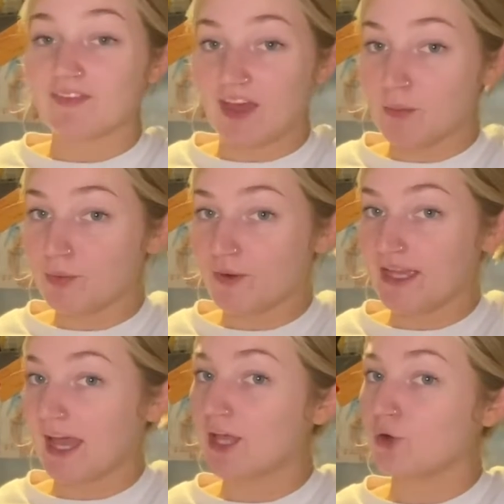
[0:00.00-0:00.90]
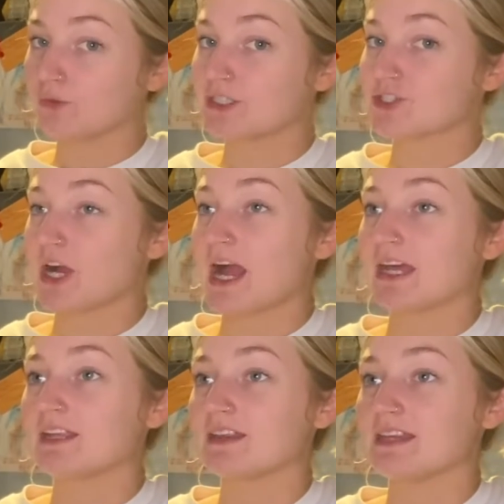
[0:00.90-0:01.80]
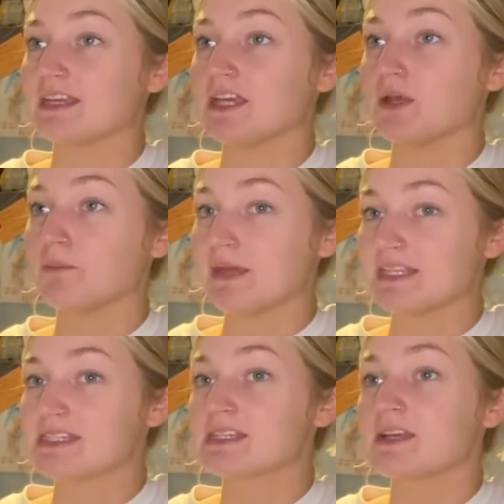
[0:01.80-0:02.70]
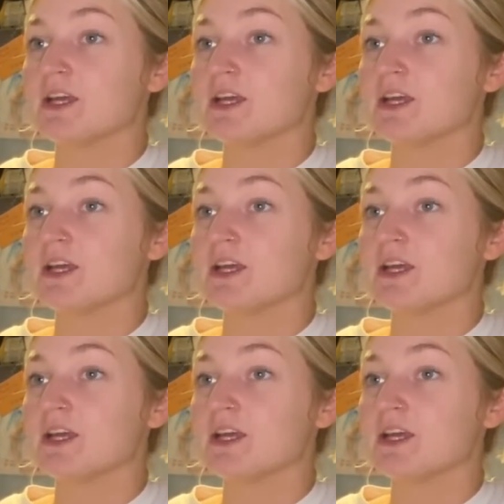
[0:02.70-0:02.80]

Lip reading: that point, I had only tried the mint